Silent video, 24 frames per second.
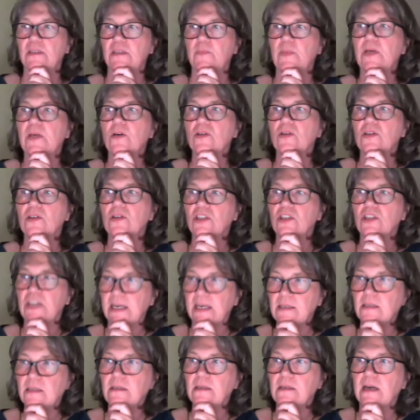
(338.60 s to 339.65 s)
because a
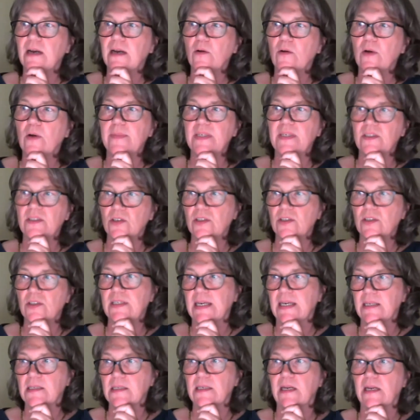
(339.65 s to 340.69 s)
Jackson diagram is
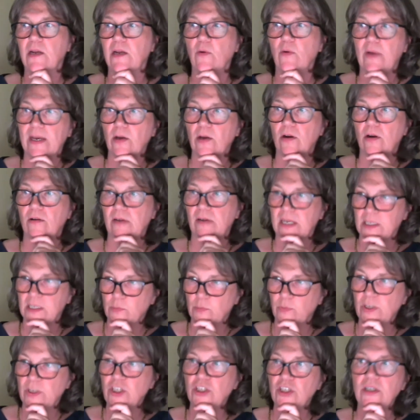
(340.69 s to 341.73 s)
nothing else than a regular
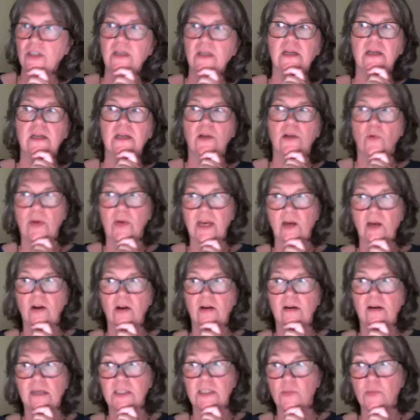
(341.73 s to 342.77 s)
expression, and a regular
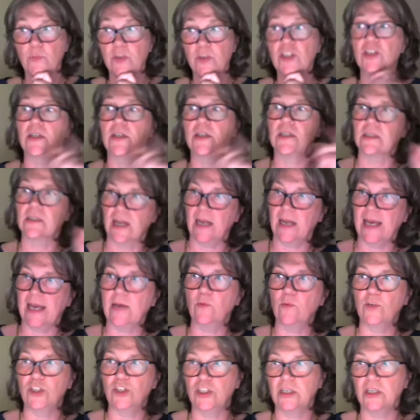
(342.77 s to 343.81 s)
expression is a
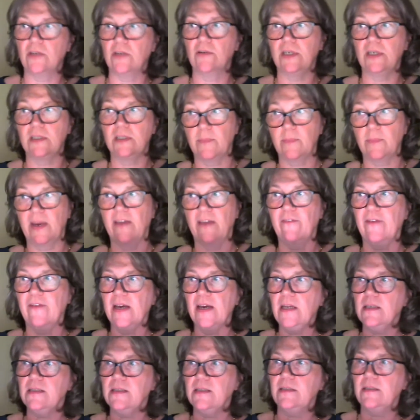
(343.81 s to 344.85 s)
language generated by a
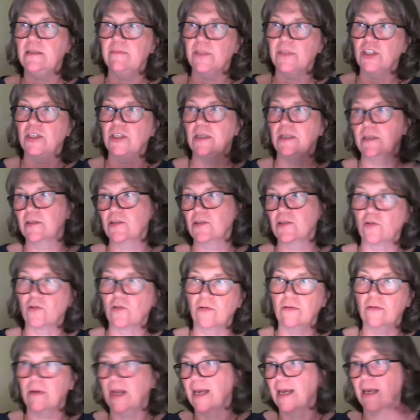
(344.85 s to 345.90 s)
finite state machine.
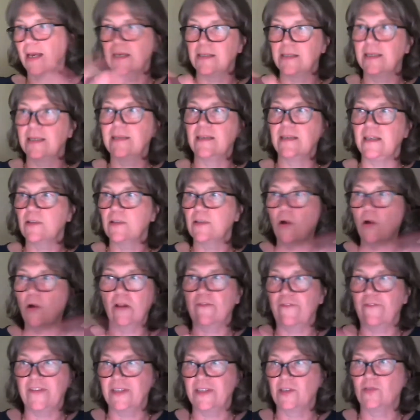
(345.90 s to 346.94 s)
So, like I said, it
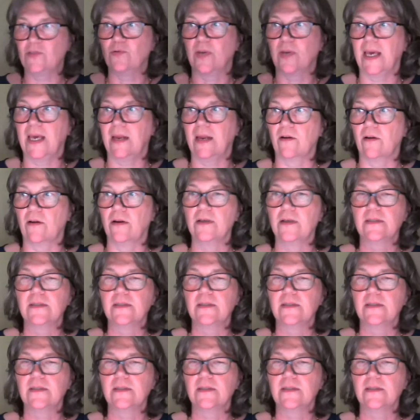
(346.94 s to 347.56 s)
all fits together.